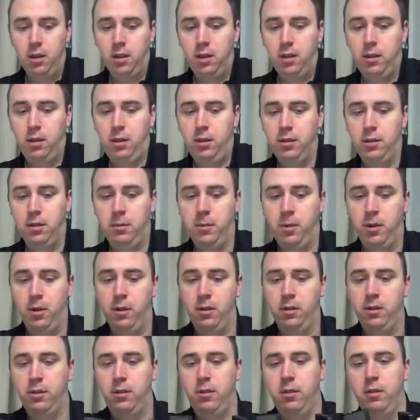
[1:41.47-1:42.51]
These are
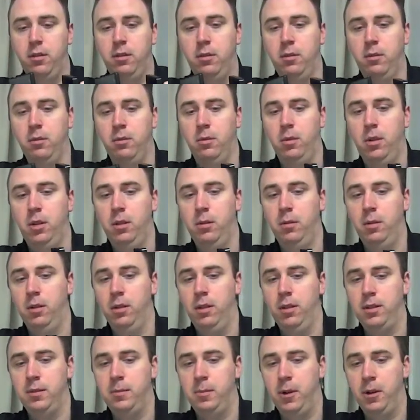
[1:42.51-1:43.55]
both
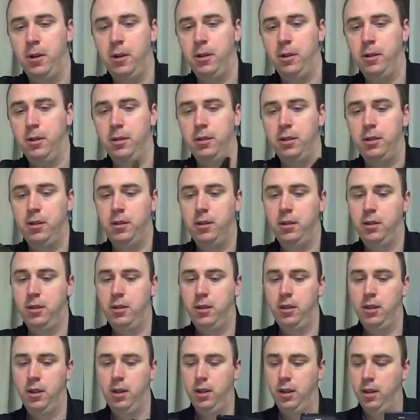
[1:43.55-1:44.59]
really small,
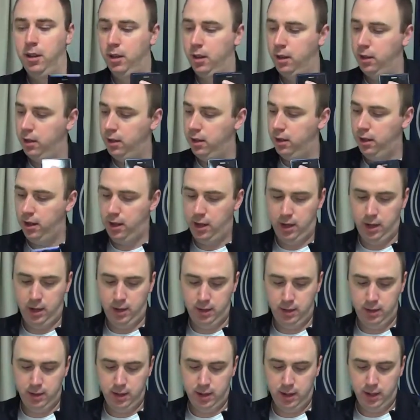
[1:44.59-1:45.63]

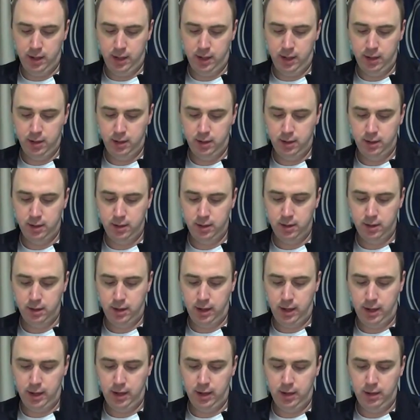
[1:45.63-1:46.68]
and
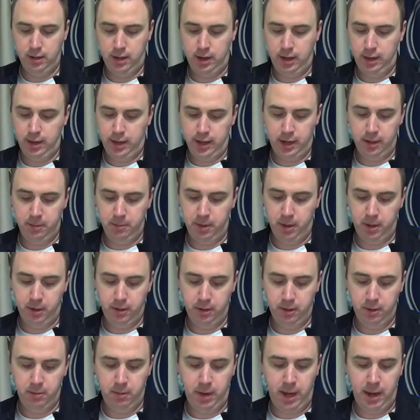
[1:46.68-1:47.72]
I like them
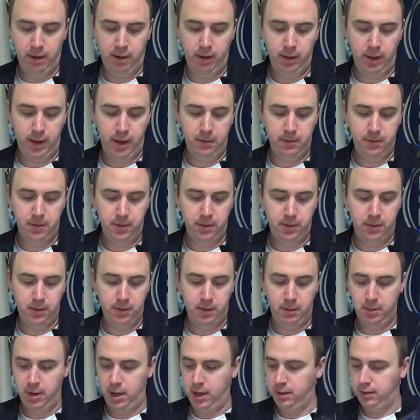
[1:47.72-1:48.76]
both. The battery life is
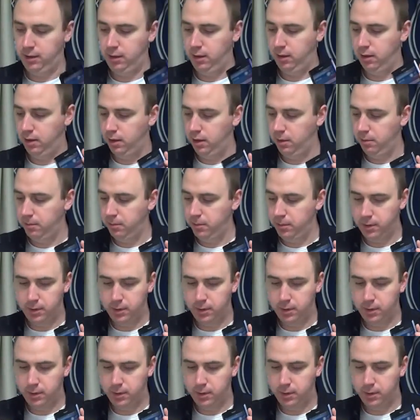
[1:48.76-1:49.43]
amazing on them.